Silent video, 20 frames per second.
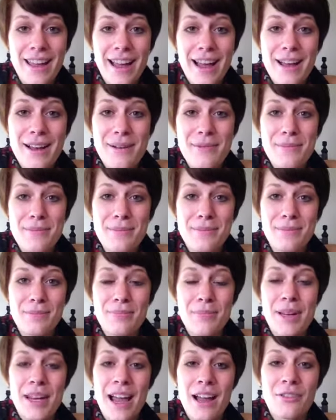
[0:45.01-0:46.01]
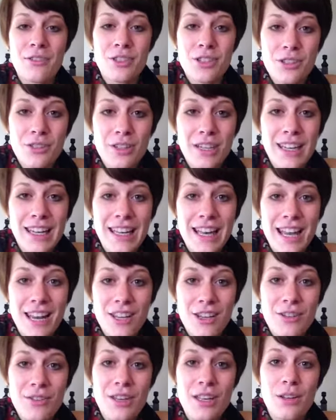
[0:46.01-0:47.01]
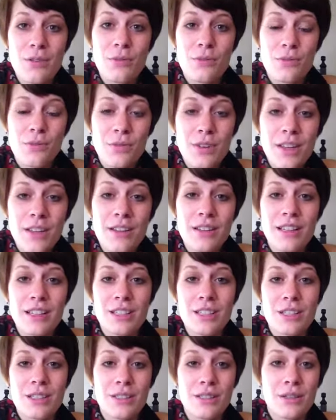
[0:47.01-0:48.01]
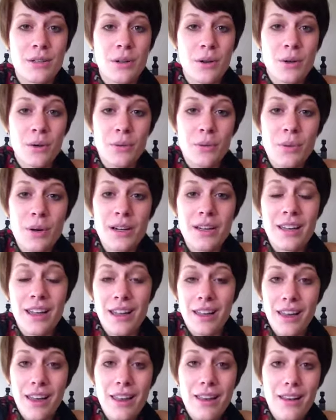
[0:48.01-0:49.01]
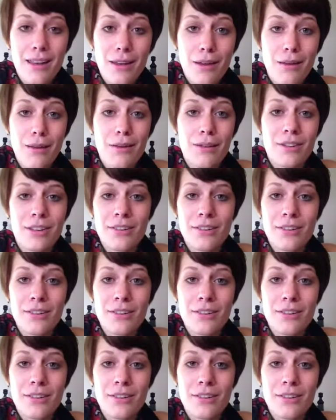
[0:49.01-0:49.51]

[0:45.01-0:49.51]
but after you eat it, you can feel it just working in you,